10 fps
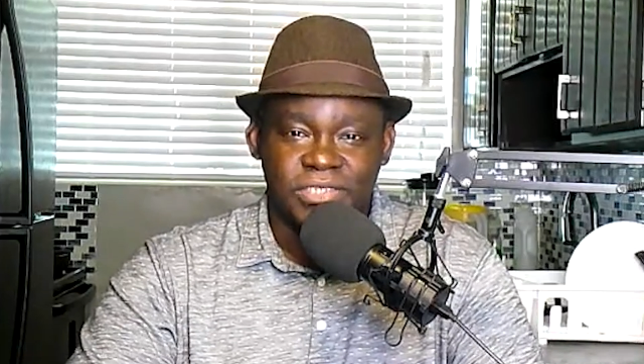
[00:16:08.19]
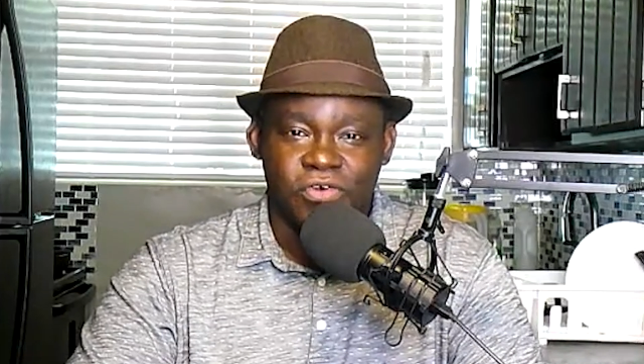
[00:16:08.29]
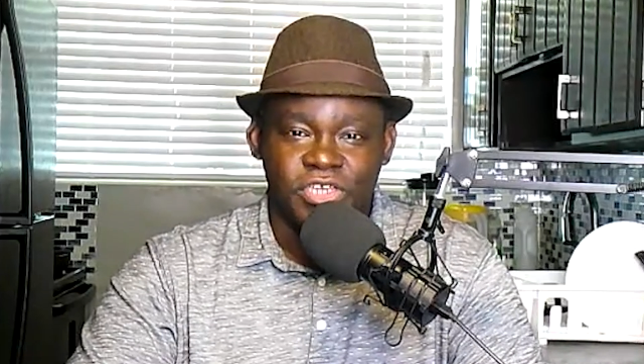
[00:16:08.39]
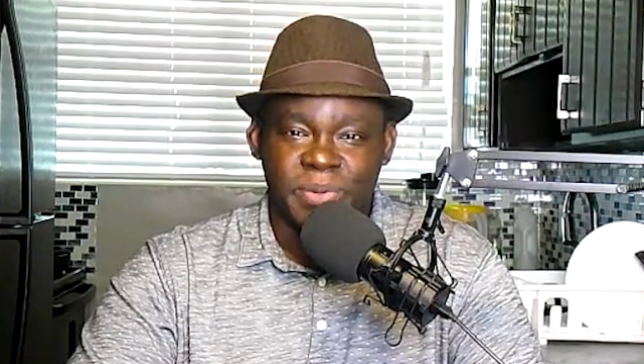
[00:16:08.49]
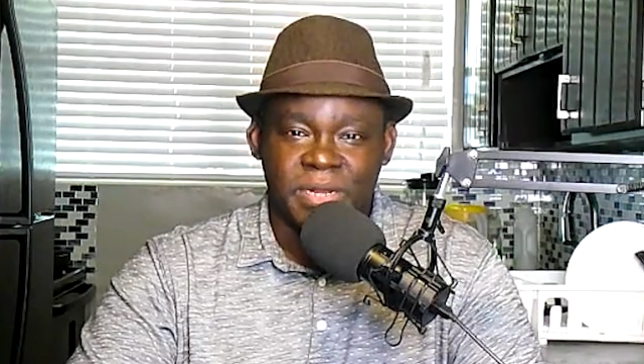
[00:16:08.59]
He's
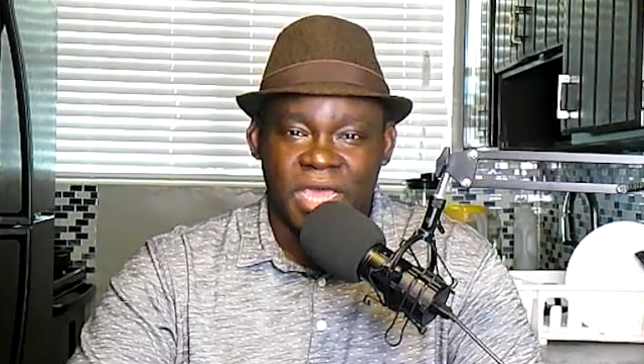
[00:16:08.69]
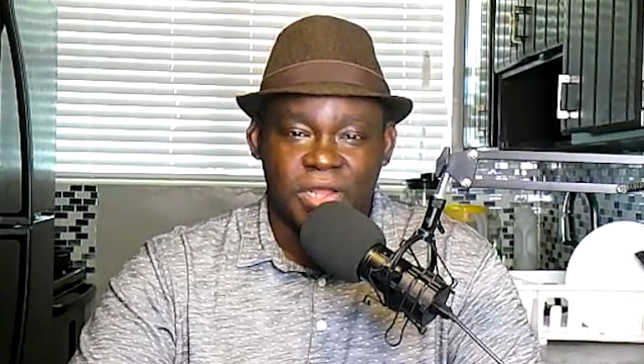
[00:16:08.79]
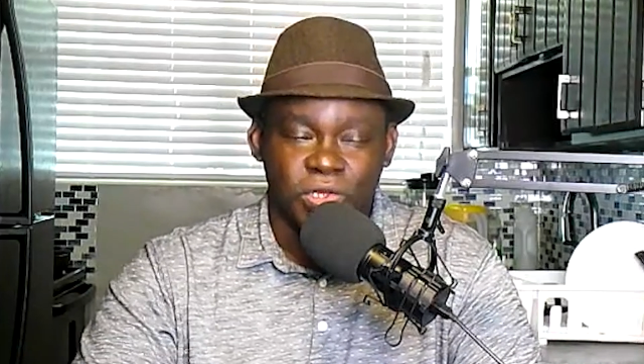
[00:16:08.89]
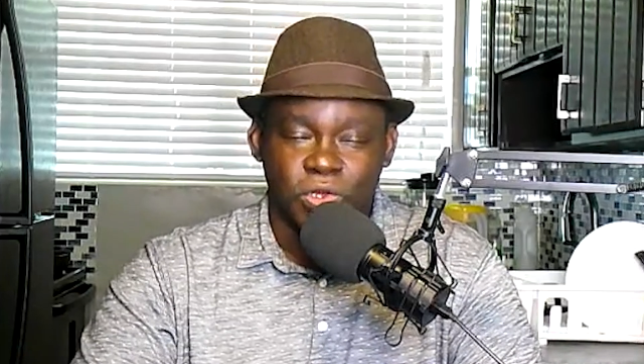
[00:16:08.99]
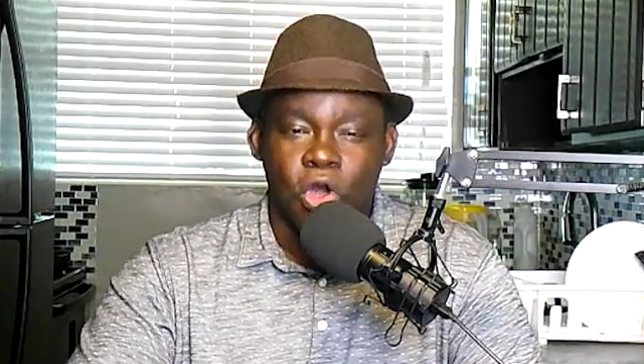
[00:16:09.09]
always been
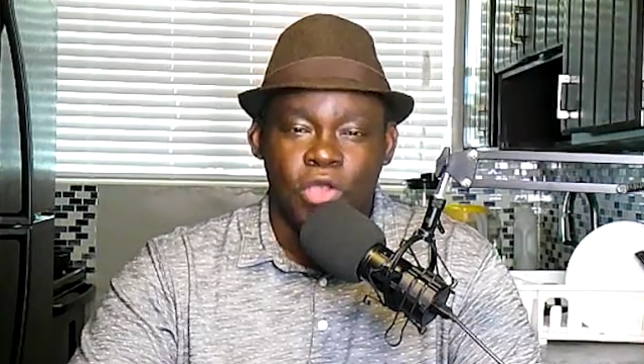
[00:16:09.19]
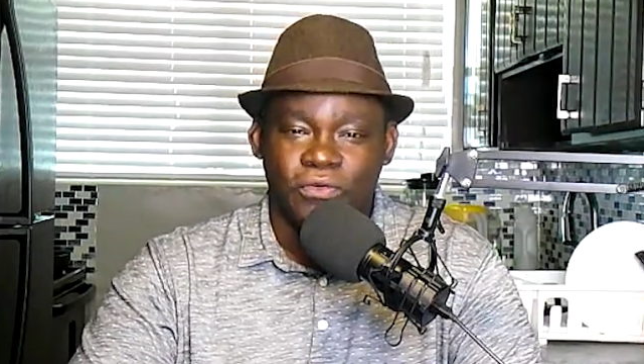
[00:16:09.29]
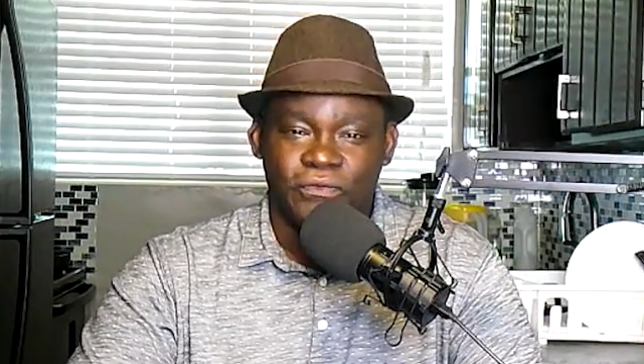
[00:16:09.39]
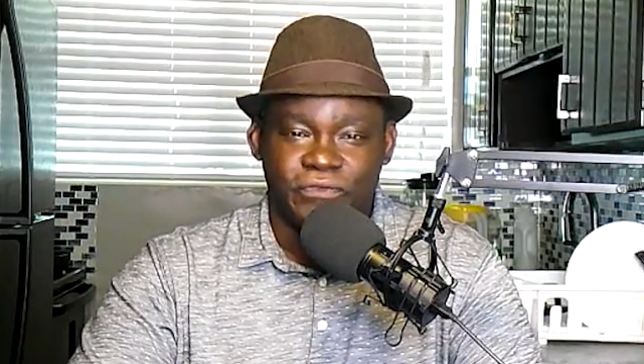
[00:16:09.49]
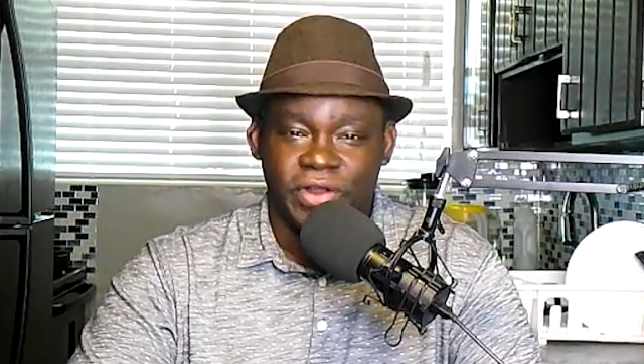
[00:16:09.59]
a
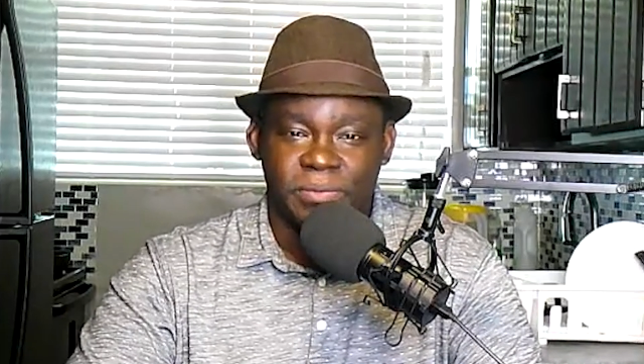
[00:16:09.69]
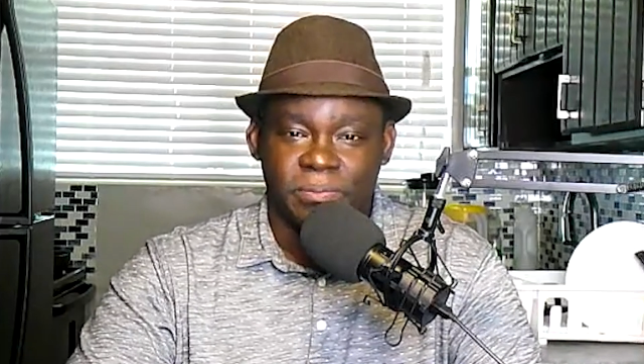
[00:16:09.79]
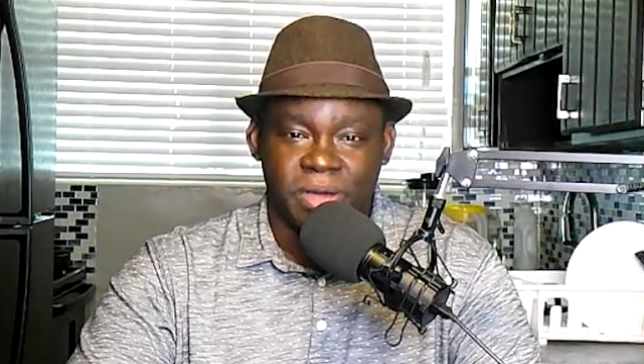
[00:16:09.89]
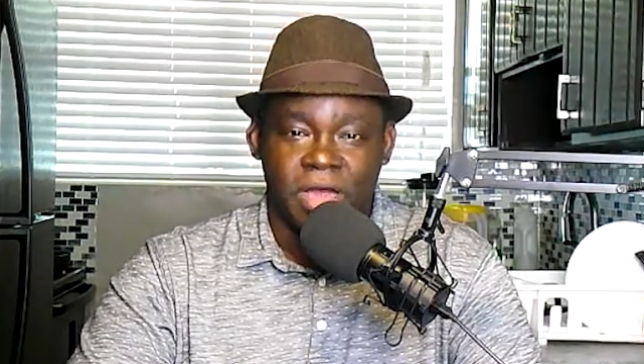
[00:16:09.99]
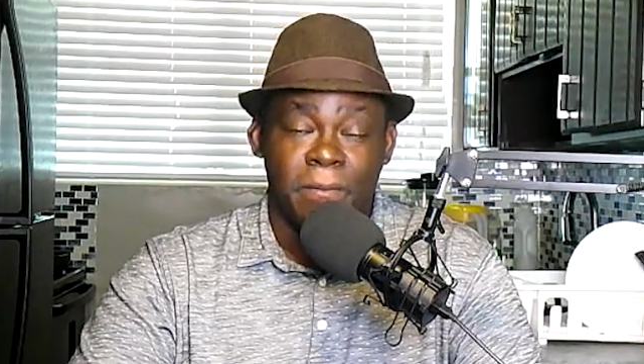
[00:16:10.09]
loyal
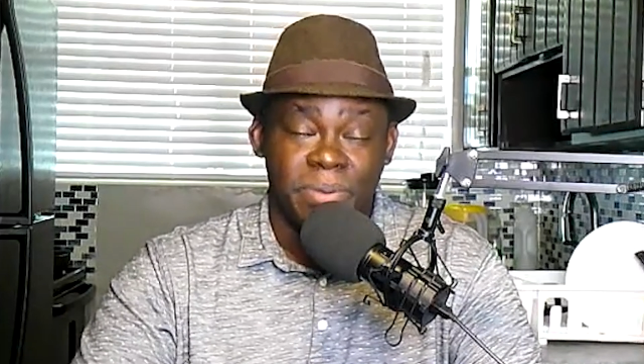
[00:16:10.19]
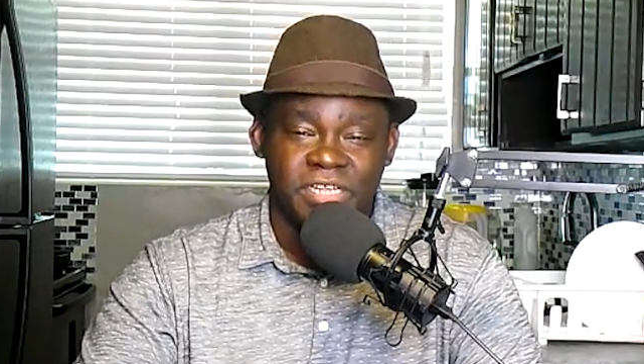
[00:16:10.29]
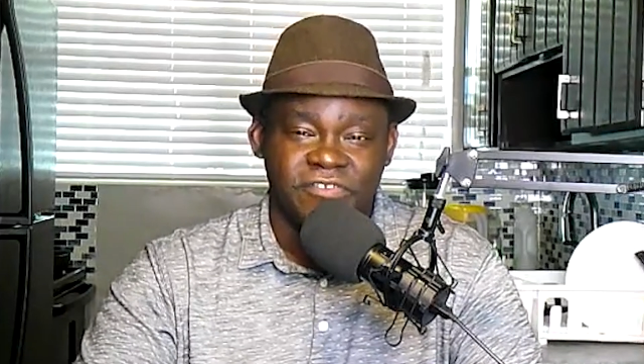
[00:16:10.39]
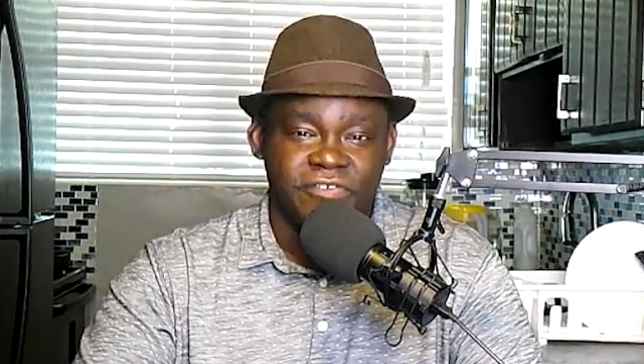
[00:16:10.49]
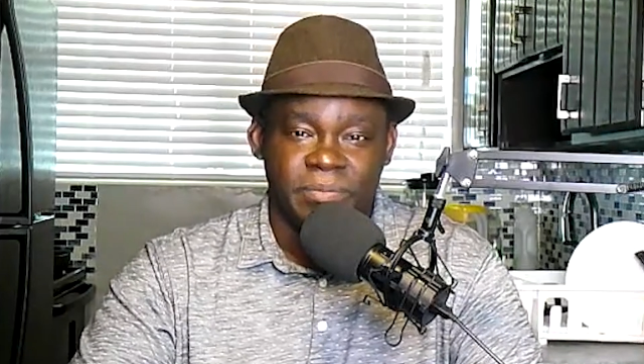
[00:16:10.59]
friend,
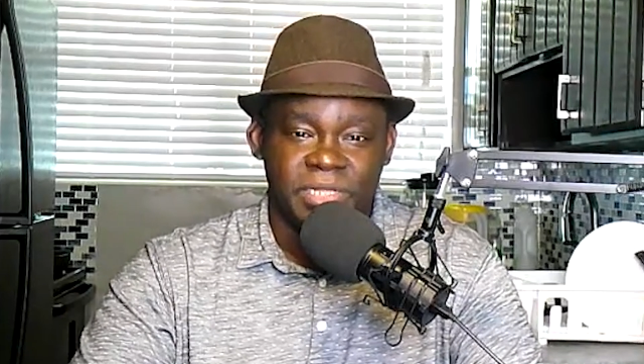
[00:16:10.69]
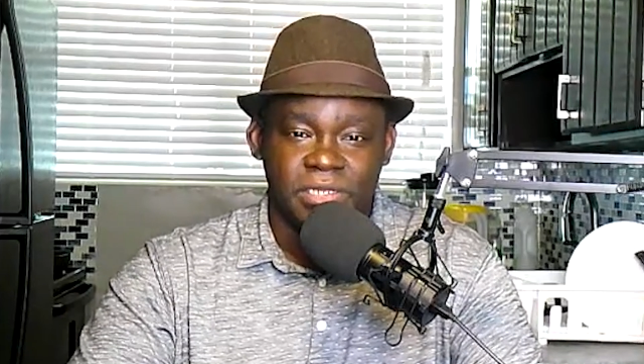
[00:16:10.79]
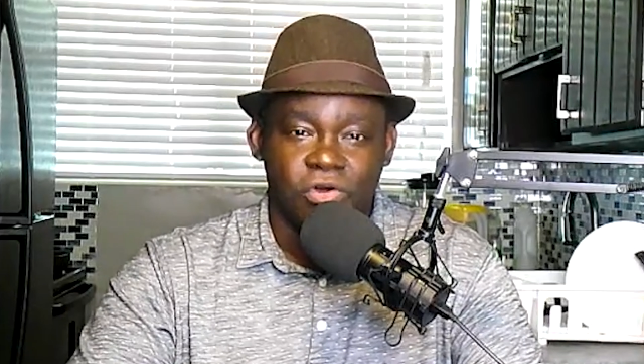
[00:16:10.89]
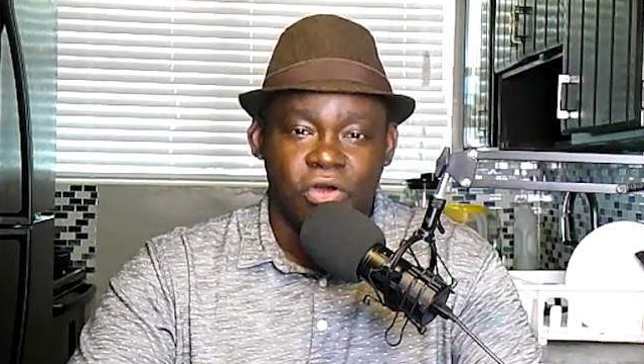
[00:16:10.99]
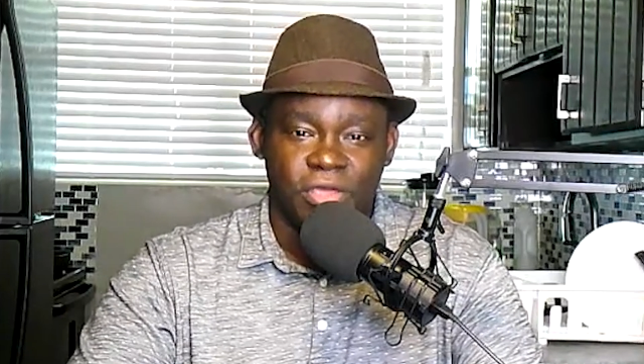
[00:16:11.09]
unbelievably
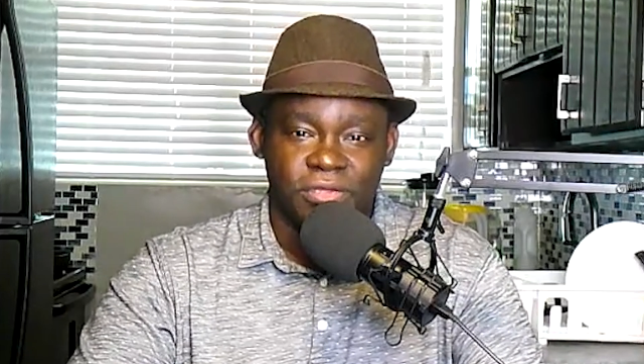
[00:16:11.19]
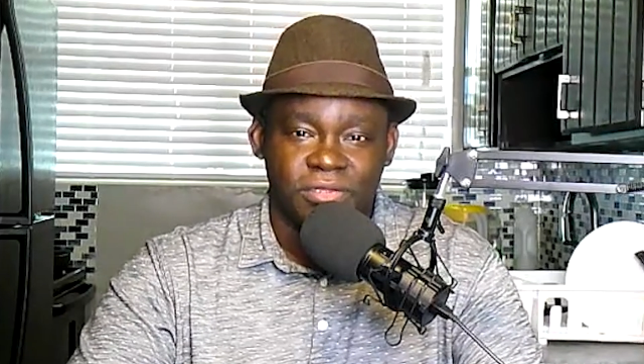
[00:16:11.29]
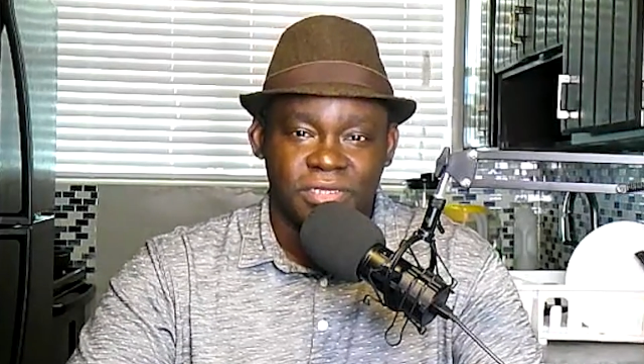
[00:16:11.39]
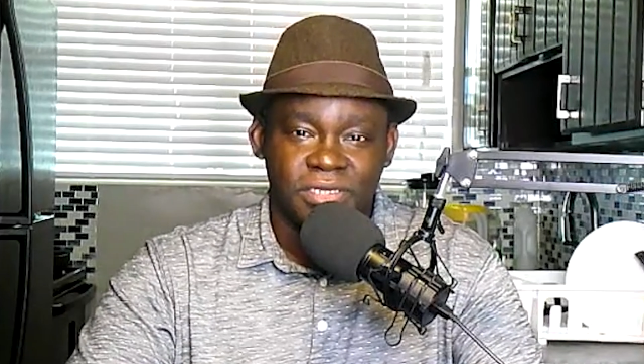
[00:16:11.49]
loyal,